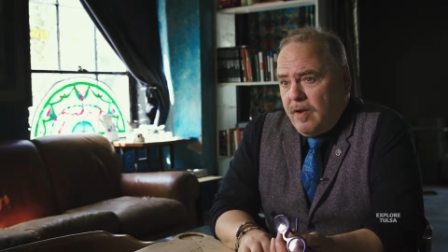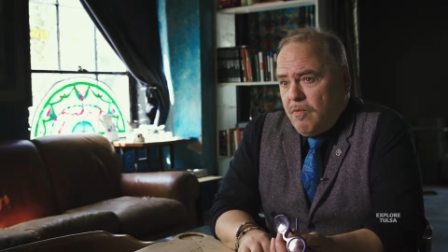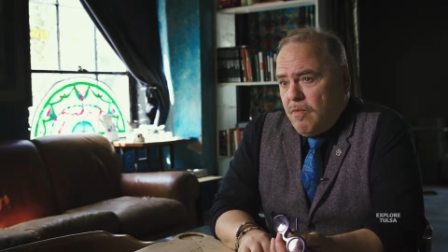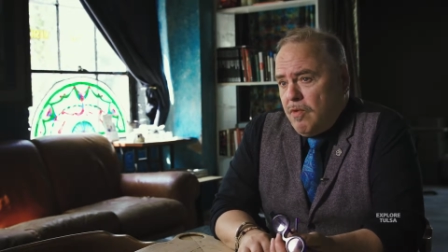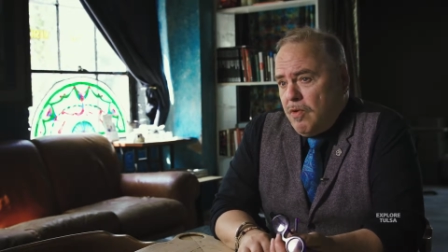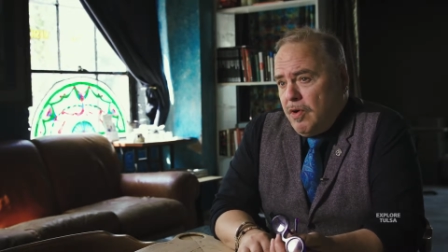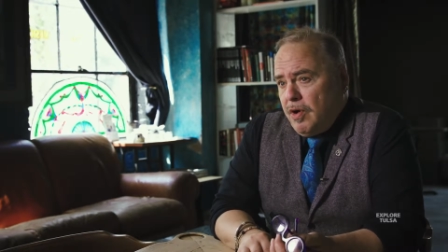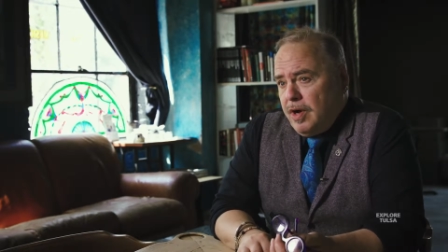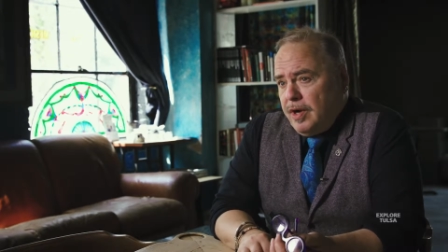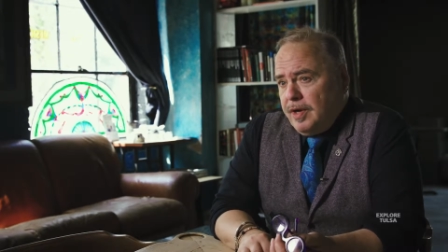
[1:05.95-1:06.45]

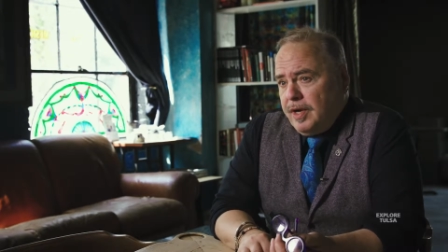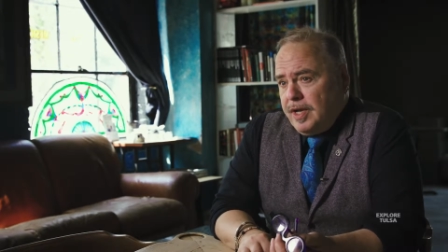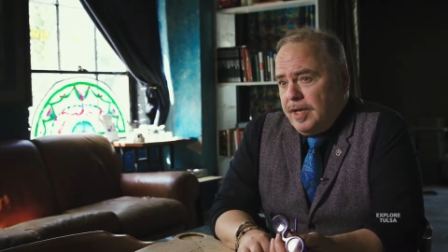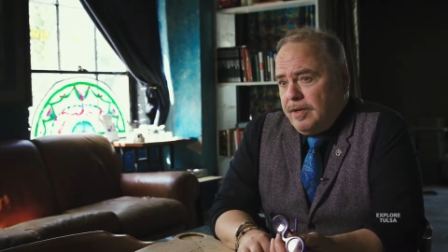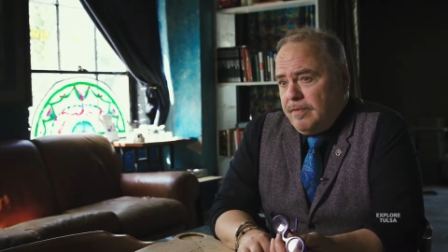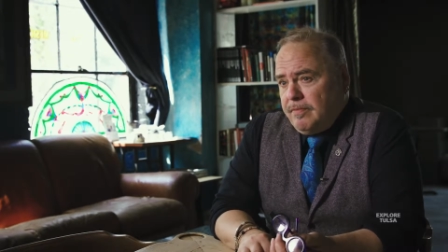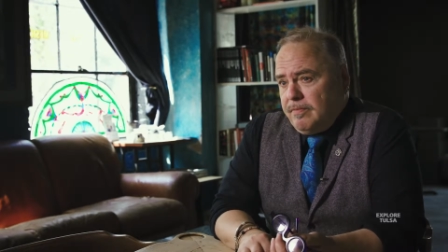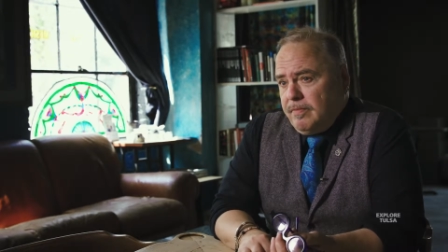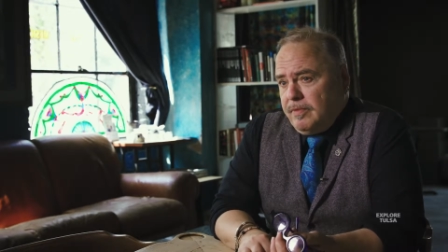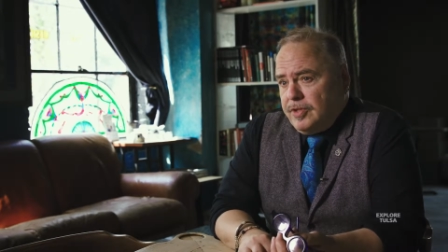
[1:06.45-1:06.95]
Warren
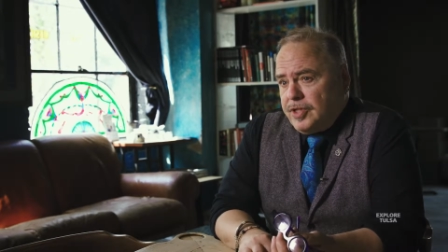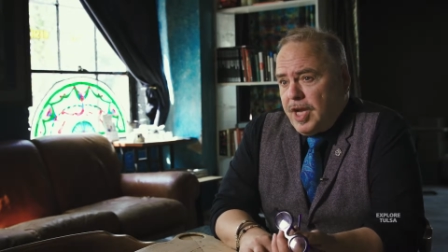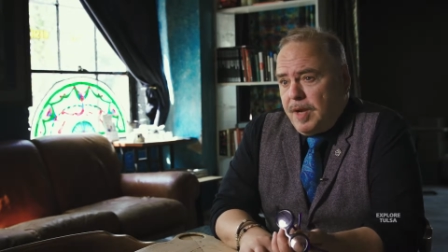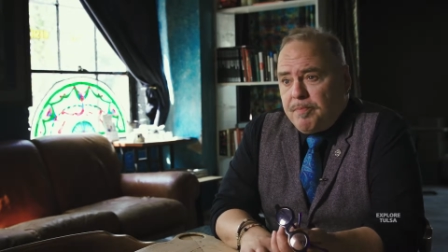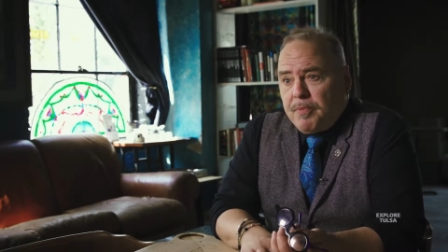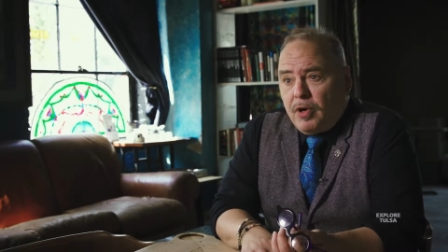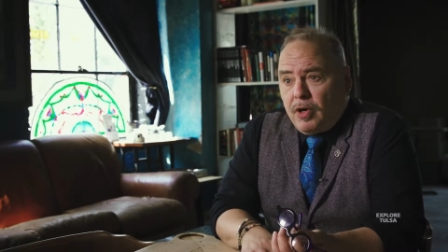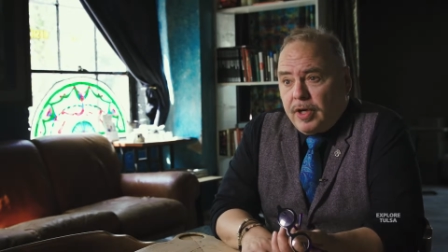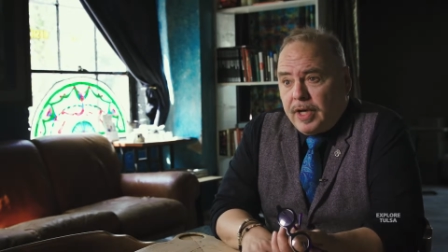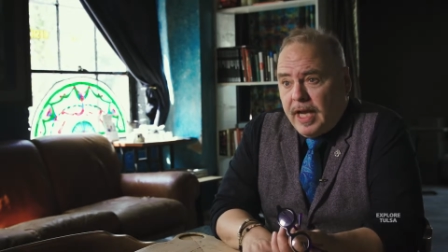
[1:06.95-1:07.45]
and J.
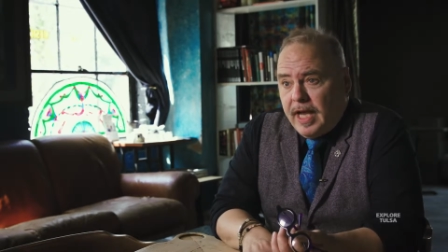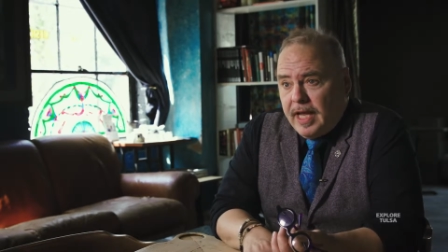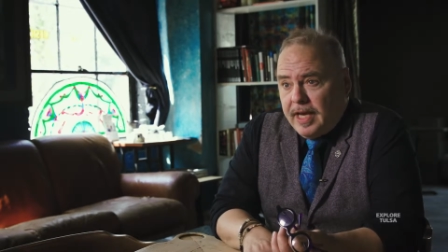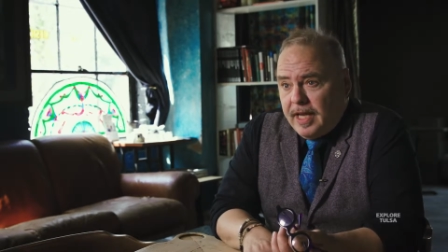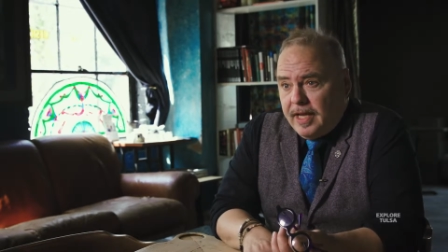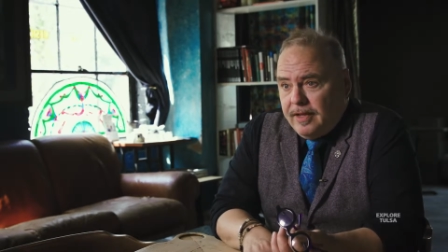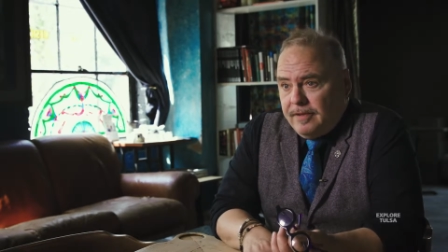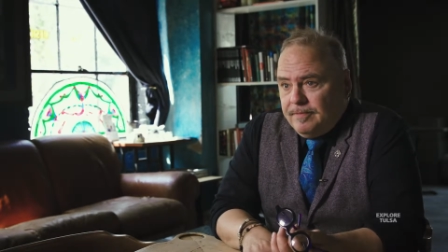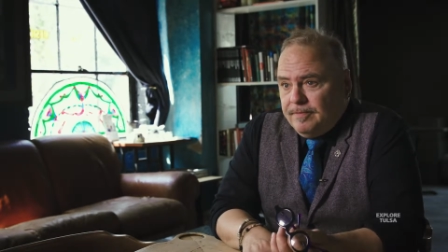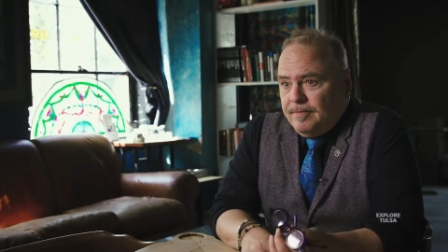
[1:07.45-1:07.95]
Paul
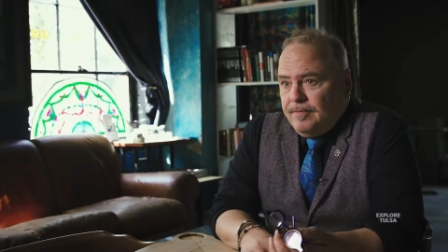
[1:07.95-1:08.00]
Getty.